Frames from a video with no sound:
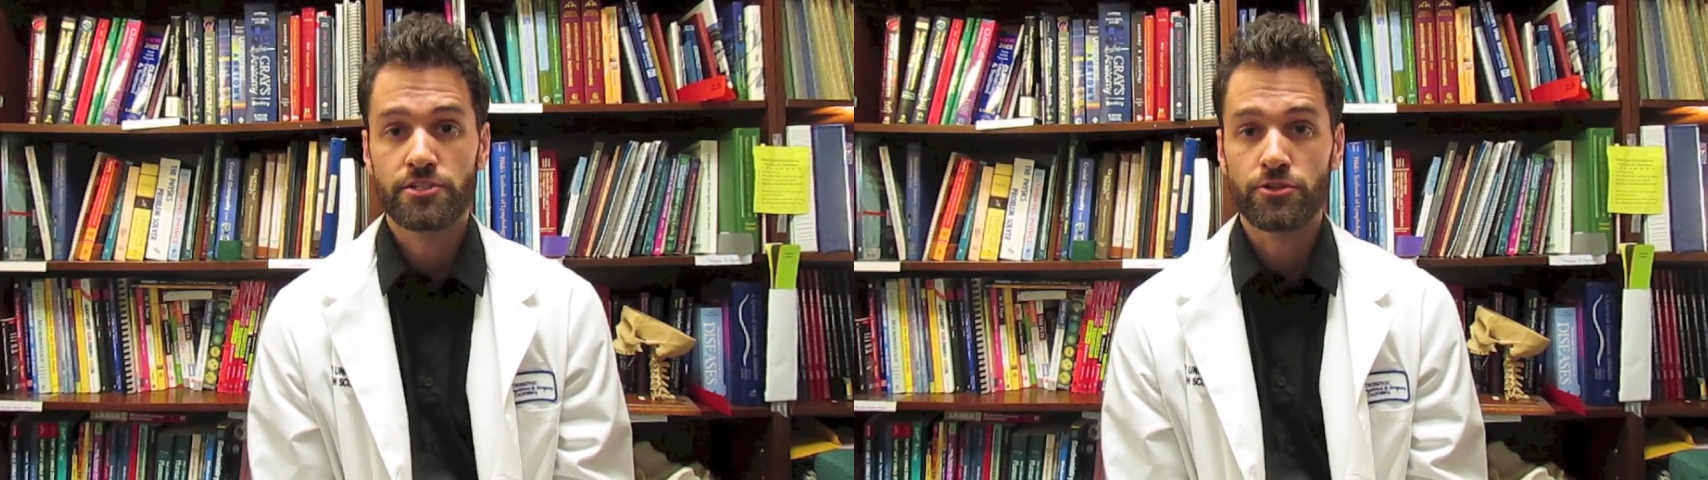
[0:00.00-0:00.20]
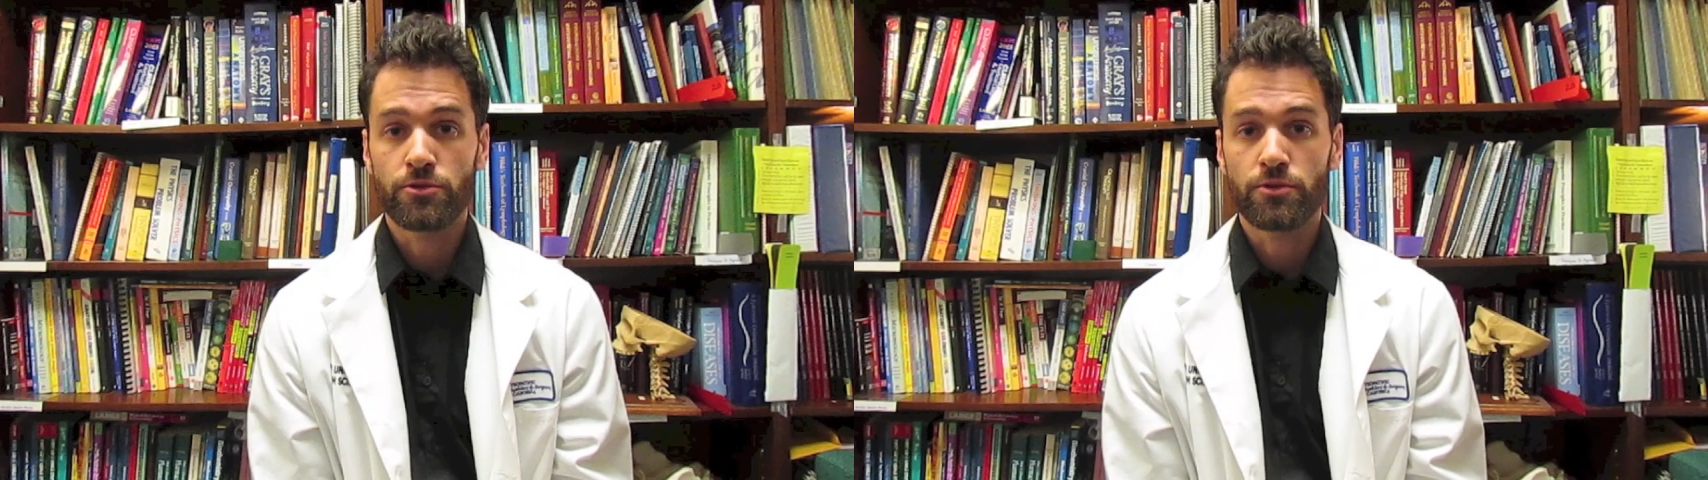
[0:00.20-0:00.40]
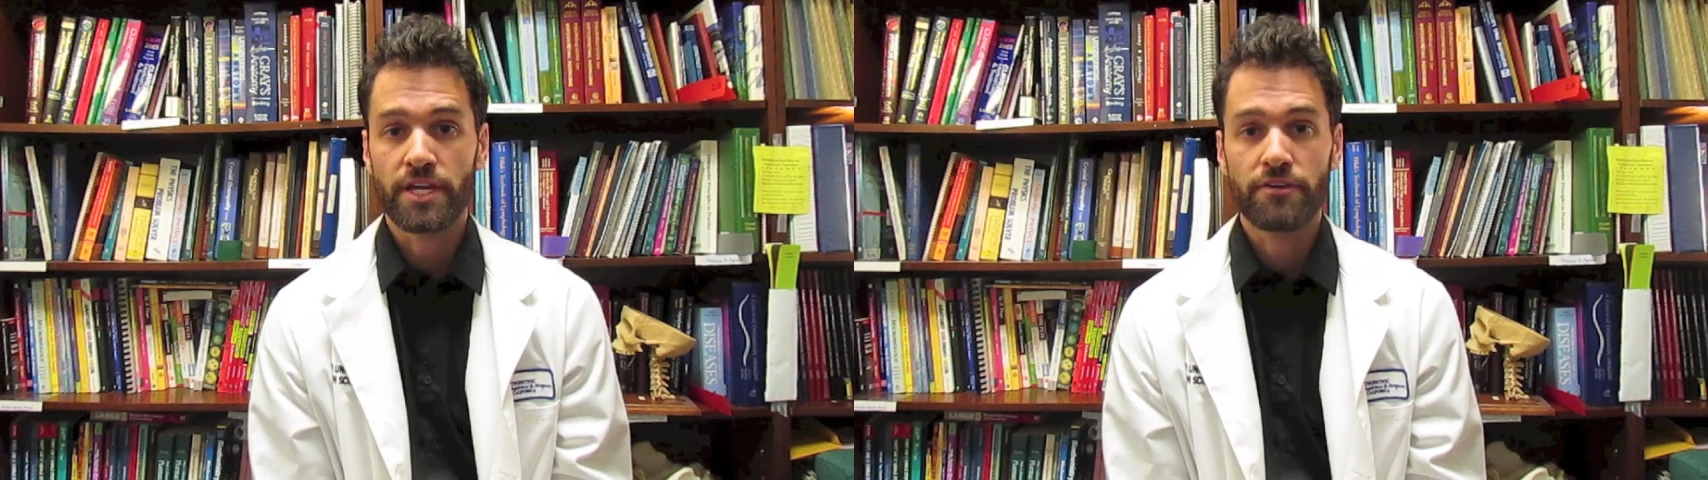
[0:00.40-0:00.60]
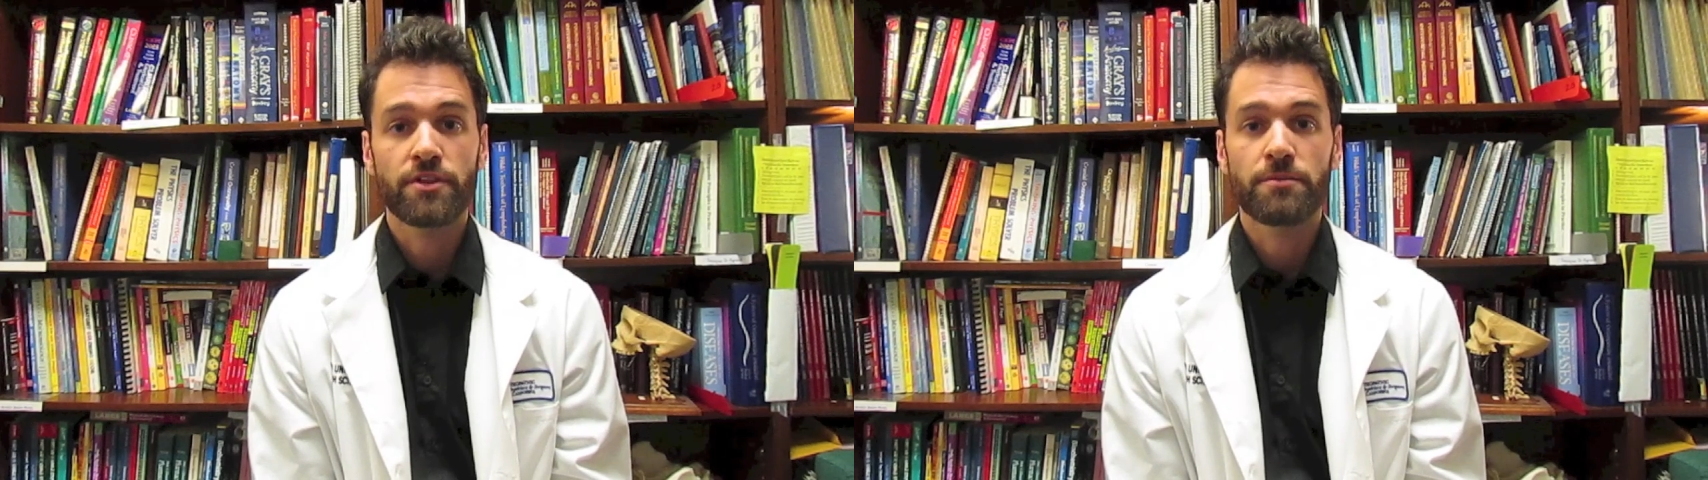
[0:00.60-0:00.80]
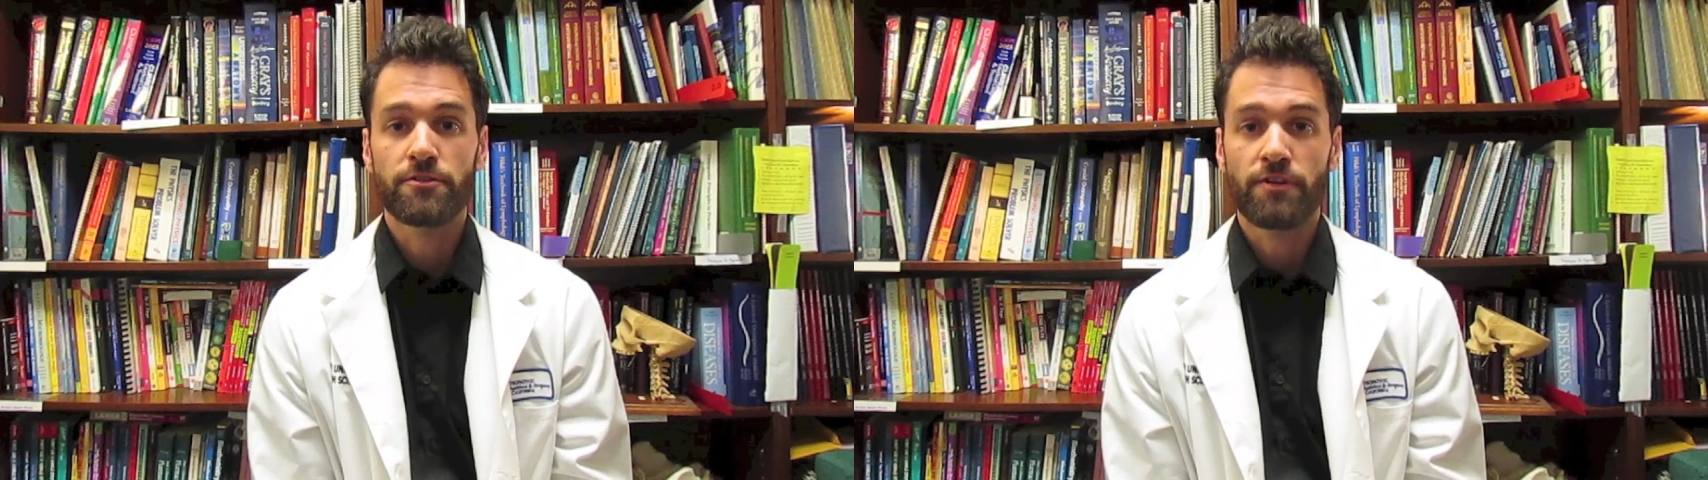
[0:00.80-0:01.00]
to give
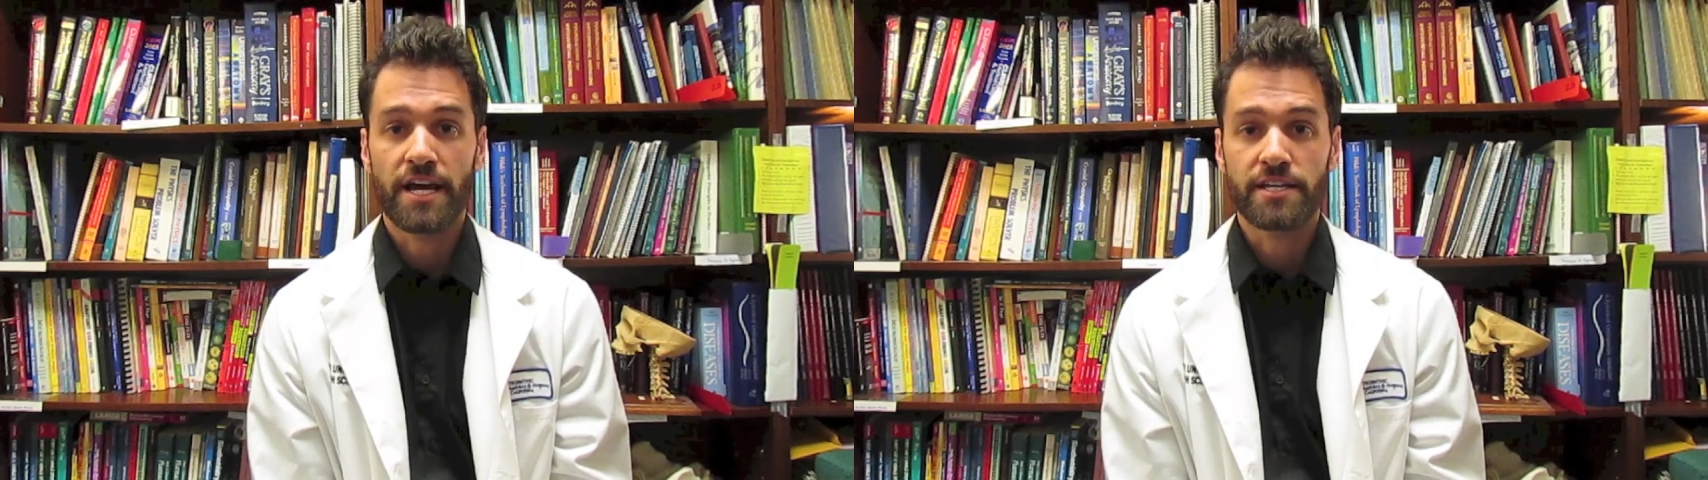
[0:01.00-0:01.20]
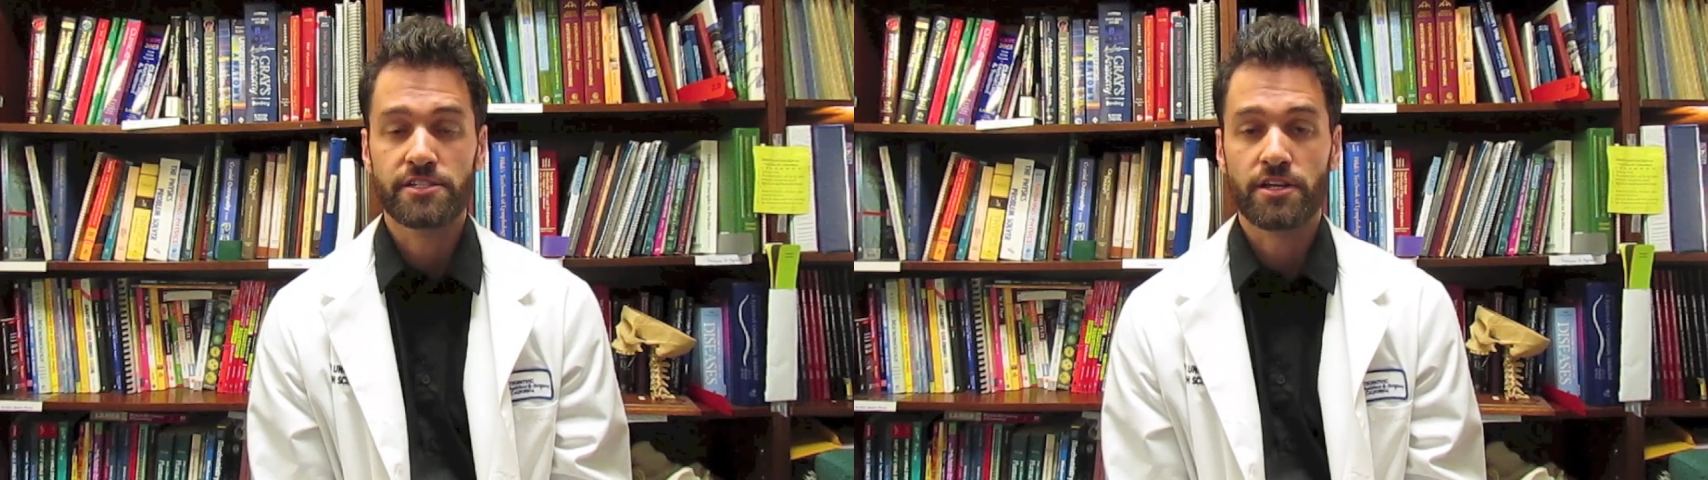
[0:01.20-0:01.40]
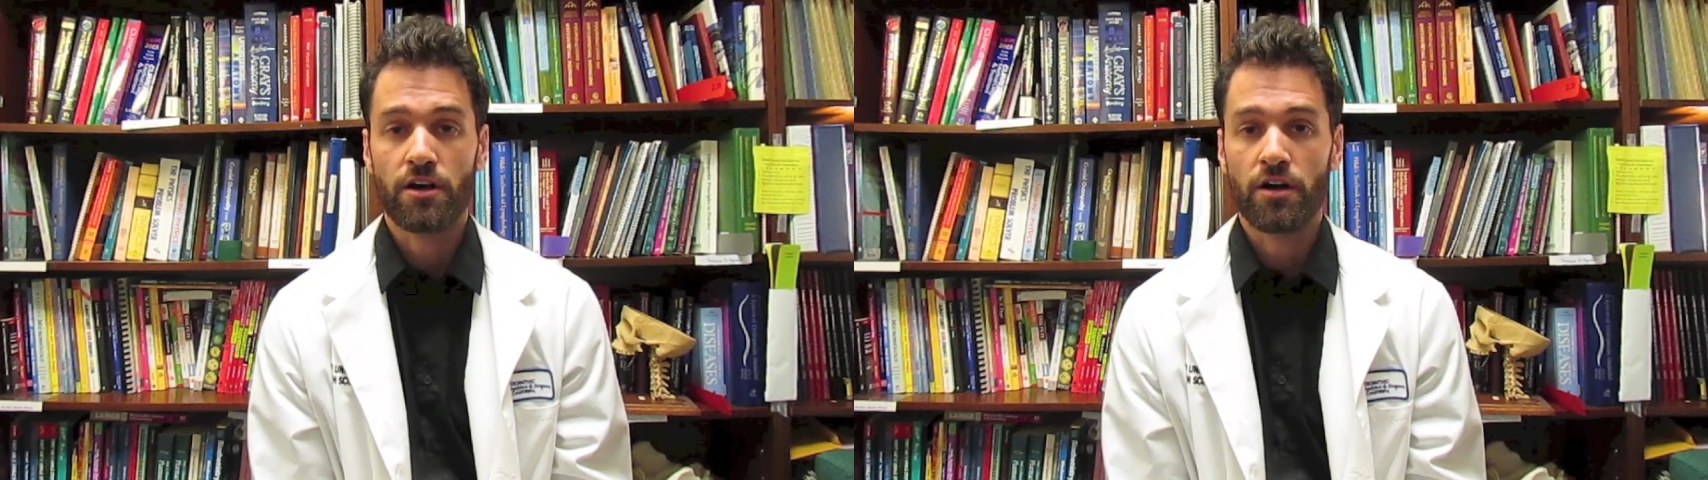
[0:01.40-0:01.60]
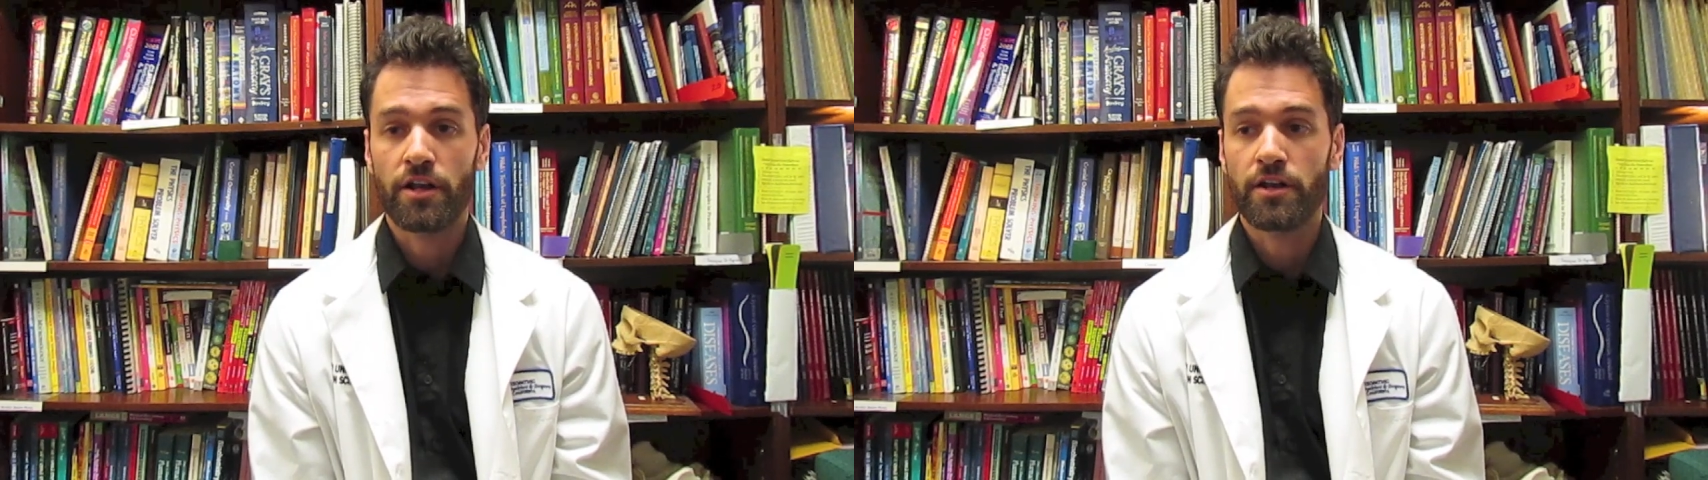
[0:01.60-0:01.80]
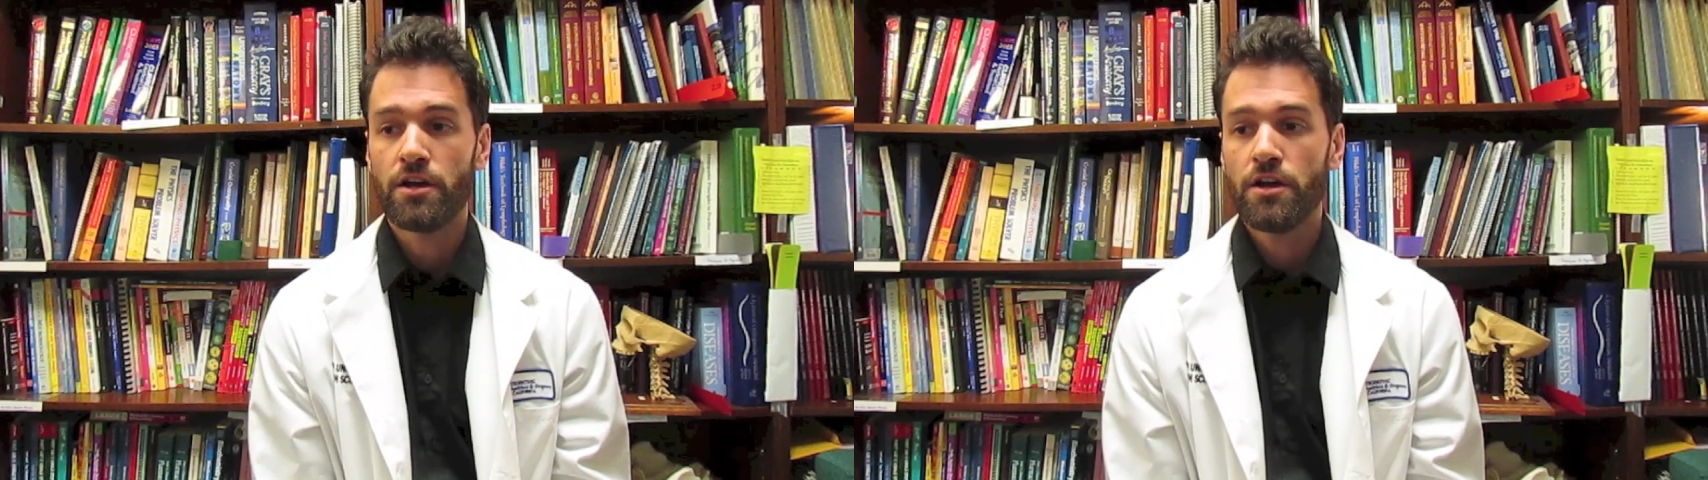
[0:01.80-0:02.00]
them advice on